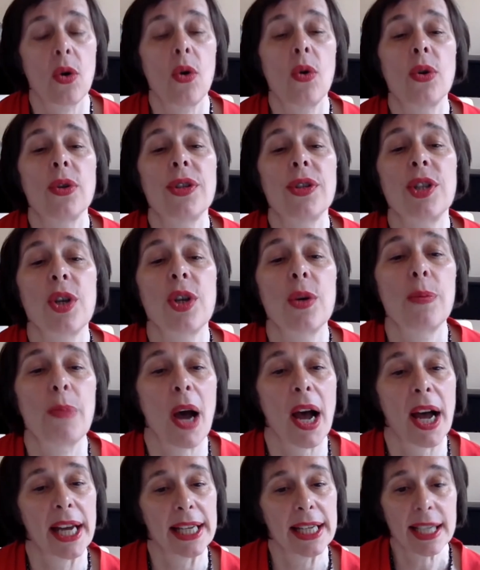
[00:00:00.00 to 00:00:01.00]
also
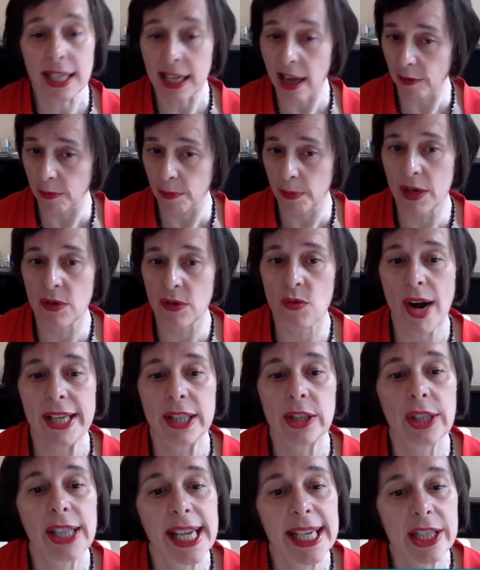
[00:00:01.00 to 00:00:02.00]
by government
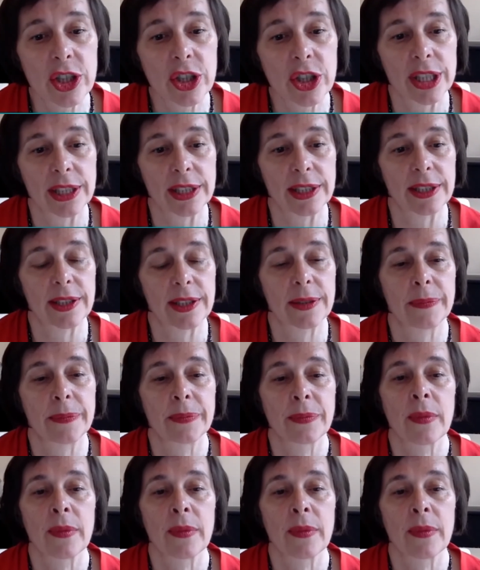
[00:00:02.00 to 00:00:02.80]
regulations.